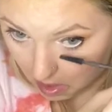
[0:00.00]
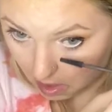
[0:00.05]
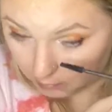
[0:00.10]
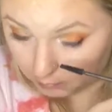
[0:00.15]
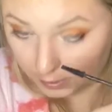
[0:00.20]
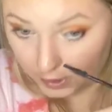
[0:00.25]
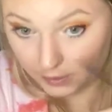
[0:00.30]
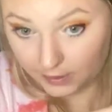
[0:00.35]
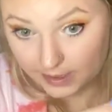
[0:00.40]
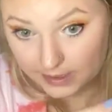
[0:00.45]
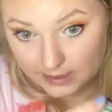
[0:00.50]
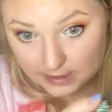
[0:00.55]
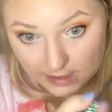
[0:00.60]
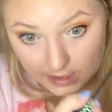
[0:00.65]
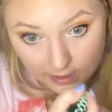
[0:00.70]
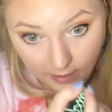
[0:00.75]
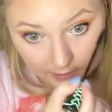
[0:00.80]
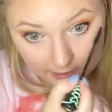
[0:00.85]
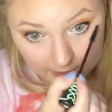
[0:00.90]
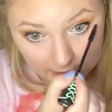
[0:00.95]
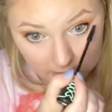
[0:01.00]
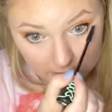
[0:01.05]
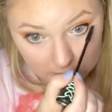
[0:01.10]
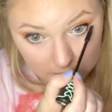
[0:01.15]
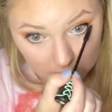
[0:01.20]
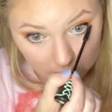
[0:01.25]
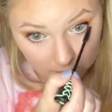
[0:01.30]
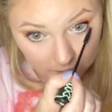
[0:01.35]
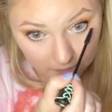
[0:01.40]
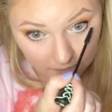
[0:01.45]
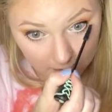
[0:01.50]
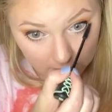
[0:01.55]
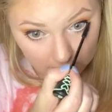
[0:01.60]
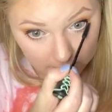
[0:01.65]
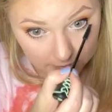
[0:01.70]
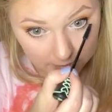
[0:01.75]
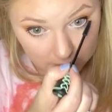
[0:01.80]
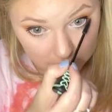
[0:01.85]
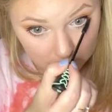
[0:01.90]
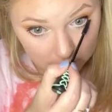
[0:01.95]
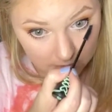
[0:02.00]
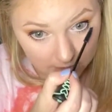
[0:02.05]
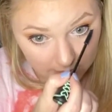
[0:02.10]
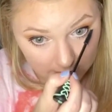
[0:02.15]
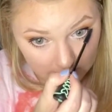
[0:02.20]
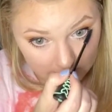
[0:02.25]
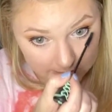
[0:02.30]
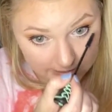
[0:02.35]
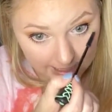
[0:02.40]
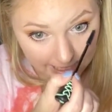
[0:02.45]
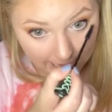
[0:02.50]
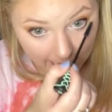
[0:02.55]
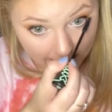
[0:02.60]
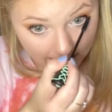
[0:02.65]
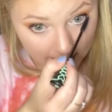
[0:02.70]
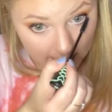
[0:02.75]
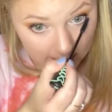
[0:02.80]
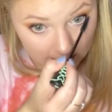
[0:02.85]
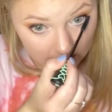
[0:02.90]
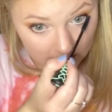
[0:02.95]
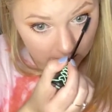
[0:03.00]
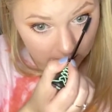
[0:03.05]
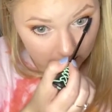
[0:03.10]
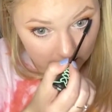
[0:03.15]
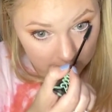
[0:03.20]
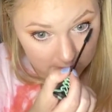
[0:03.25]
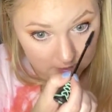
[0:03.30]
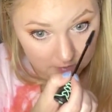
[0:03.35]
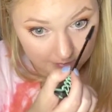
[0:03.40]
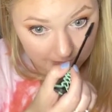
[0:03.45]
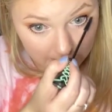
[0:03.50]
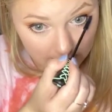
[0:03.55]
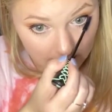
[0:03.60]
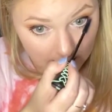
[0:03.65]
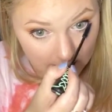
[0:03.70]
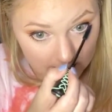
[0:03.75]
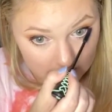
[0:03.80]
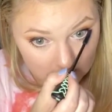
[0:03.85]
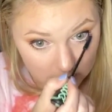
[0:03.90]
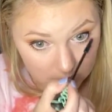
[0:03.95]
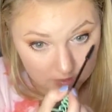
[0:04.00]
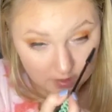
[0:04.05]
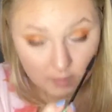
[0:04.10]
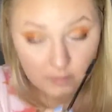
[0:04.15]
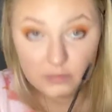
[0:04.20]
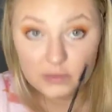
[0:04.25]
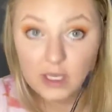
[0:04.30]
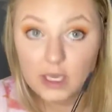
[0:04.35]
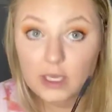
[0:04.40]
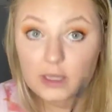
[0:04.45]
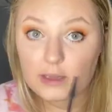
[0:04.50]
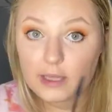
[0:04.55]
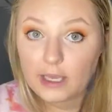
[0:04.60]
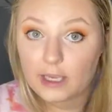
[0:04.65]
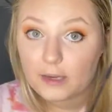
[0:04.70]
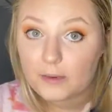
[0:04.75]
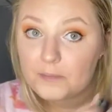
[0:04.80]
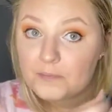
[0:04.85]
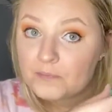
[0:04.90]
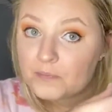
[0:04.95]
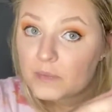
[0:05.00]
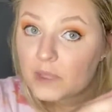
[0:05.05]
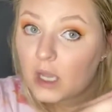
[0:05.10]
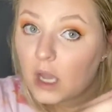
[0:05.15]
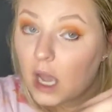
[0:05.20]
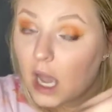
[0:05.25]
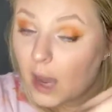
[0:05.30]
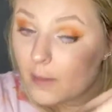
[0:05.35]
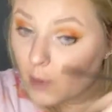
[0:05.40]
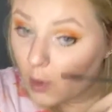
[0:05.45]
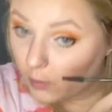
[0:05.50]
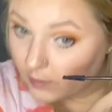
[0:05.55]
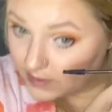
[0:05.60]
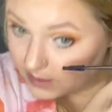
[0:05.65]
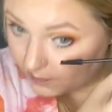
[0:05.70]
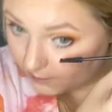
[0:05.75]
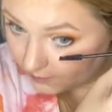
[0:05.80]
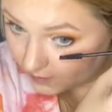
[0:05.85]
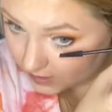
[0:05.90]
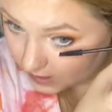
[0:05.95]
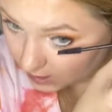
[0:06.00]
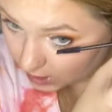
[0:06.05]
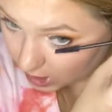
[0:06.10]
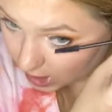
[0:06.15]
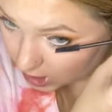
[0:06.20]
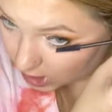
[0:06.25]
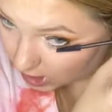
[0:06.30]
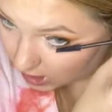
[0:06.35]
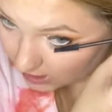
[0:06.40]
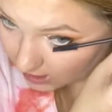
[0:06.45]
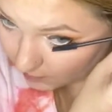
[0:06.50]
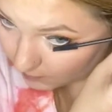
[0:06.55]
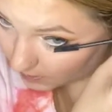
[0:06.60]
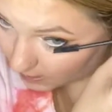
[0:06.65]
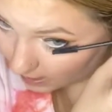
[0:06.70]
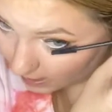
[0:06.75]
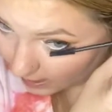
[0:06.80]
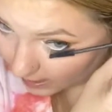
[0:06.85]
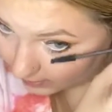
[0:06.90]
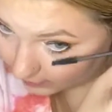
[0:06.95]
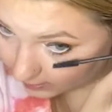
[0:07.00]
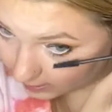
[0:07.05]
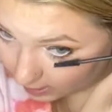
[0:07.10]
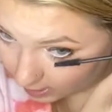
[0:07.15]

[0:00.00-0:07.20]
What do you guys think, like, so far? Like, do you think I need to add anything to my eyes or something? Like, I'm always up for suggestions. I'm going to highlight